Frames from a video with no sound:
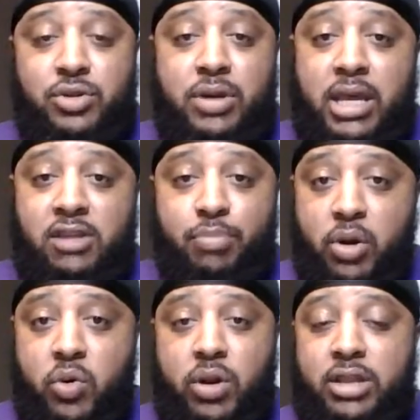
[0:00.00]
and they
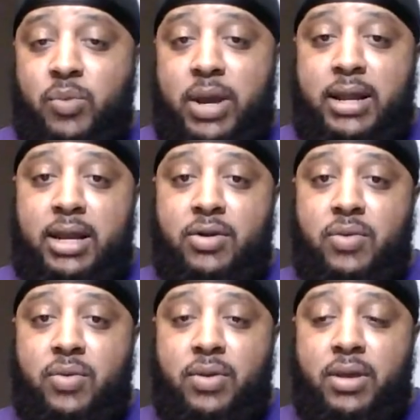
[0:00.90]
explode like the way they do.
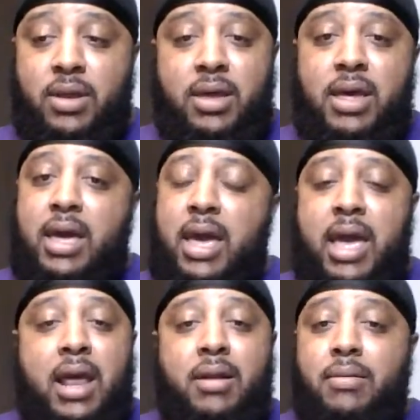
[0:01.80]

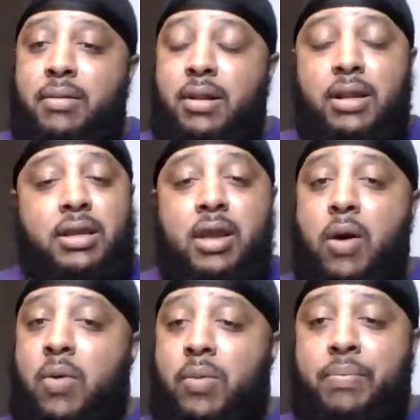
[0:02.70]
And
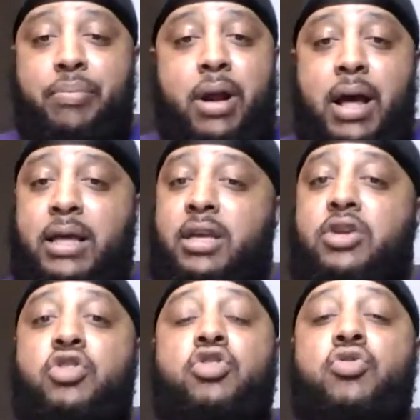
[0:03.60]
yo, bruh,
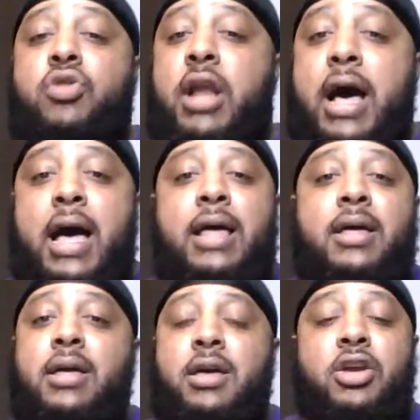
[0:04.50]
you
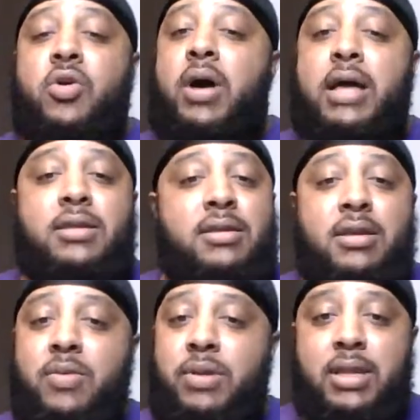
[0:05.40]
don't have to
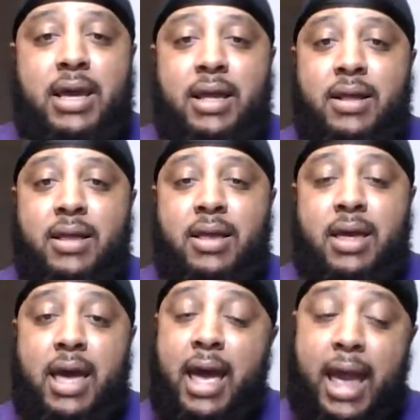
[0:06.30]
deal with that.
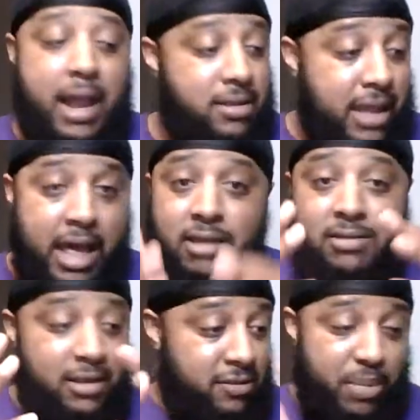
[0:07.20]
Hey, that's
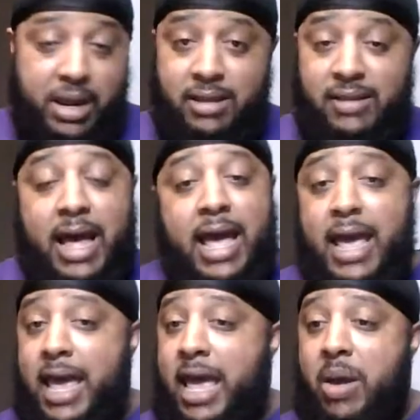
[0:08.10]
the stance I
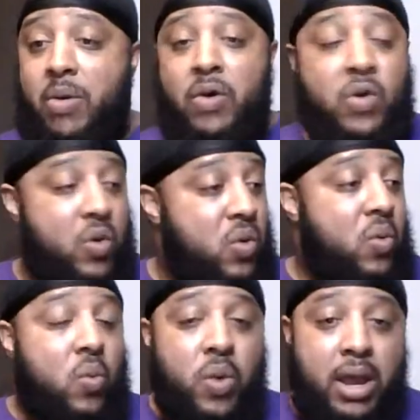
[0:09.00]
had
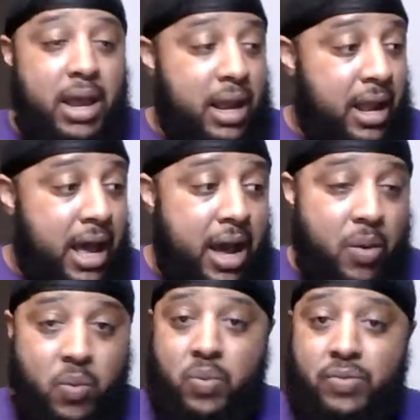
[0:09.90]
when
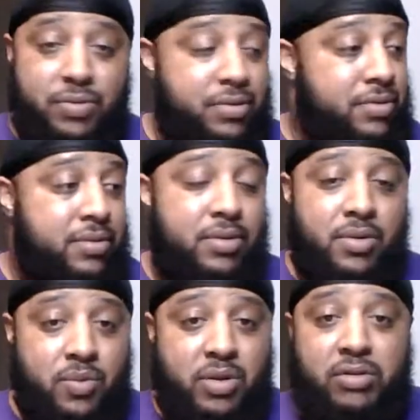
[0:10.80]
I
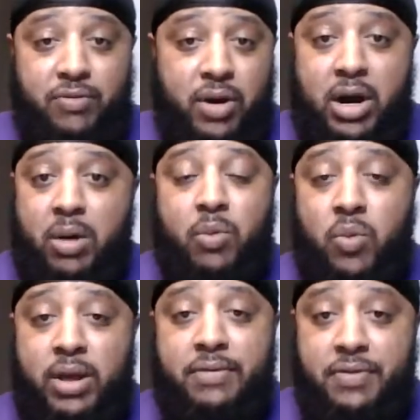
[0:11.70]
was involved
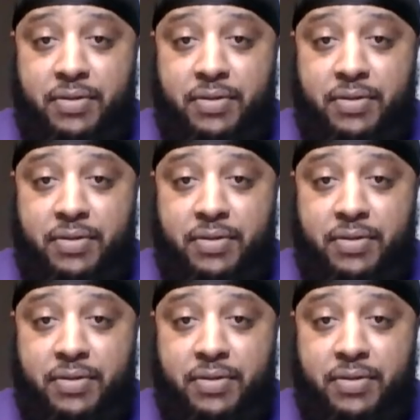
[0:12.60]
with